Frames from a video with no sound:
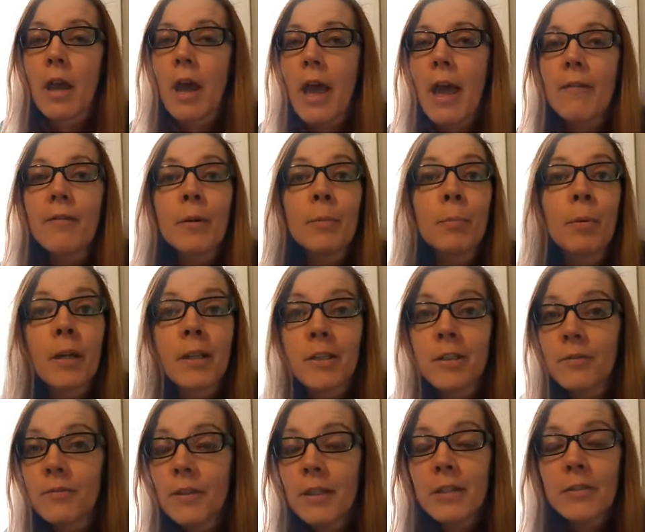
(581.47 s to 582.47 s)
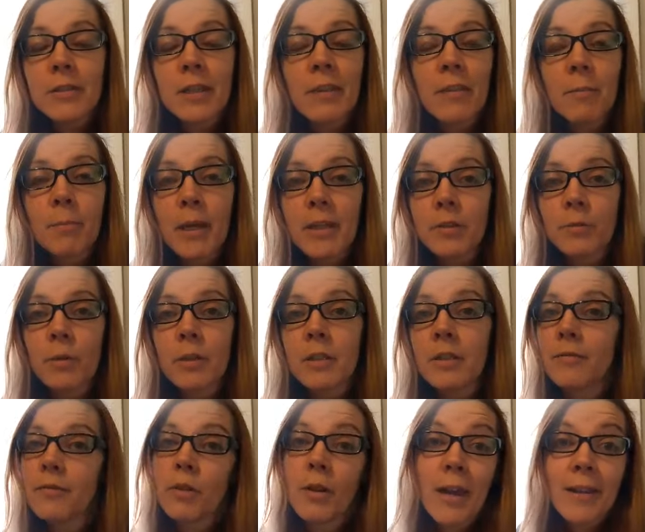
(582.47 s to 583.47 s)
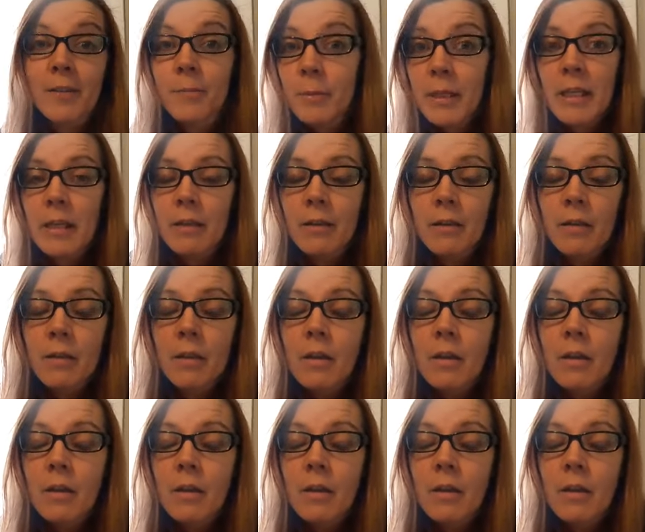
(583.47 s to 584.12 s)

I have a bunch of videos on the best ones if you ask me.